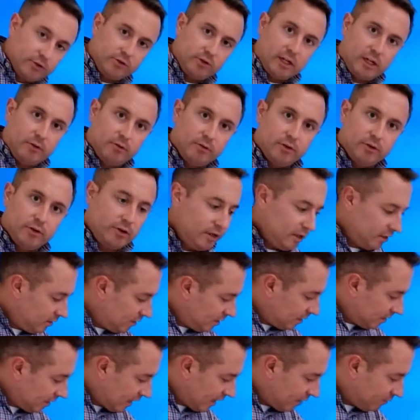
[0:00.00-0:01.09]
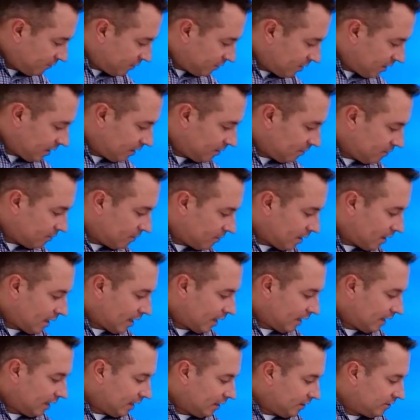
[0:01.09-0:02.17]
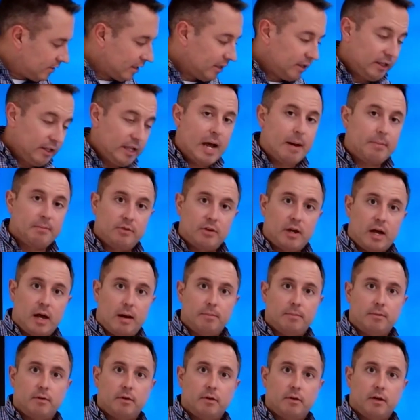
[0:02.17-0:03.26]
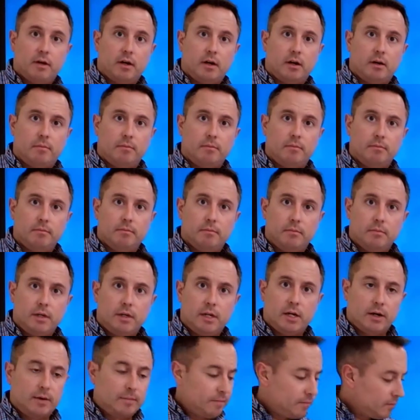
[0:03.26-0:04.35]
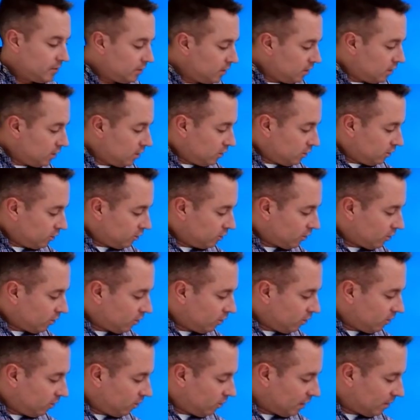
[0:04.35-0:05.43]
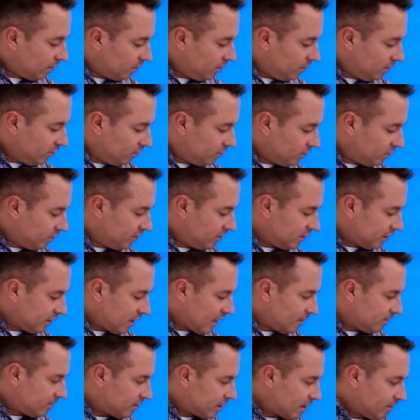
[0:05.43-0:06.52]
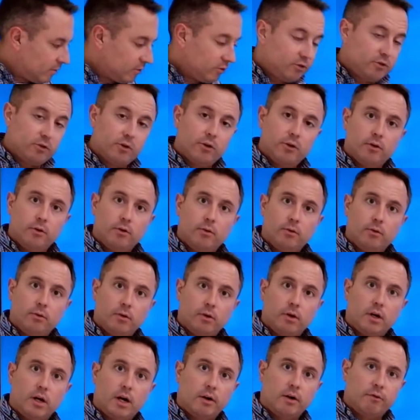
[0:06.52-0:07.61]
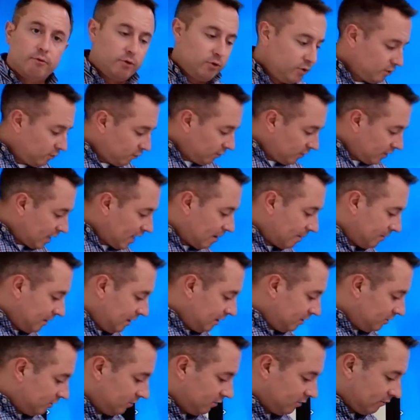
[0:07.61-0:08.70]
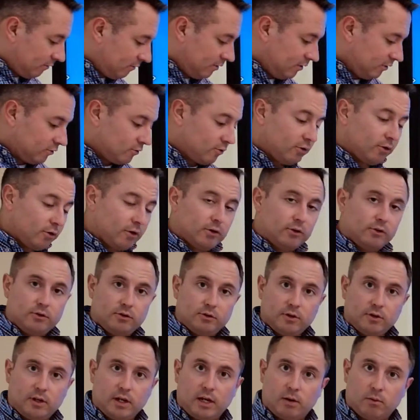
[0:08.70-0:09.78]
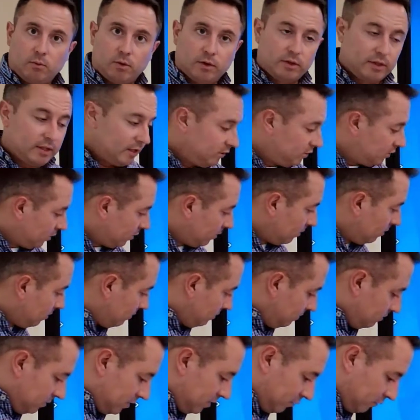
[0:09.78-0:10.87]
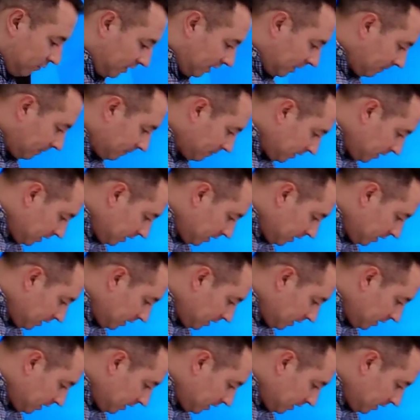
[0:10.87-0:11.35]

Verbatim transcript: the shelf underneath it, I've got my Dell laptop um, here. So what I'm going to do with the Dell laptop is show you a few different combinations of these cords and what they do differently.